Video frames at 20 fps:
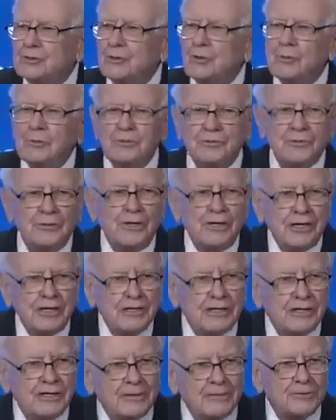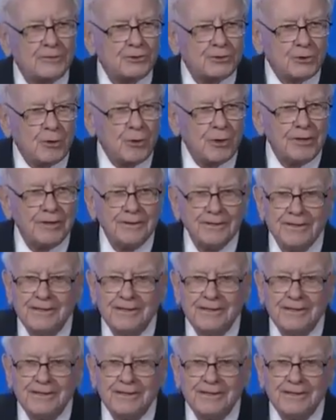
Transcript: groups or anything of the sort.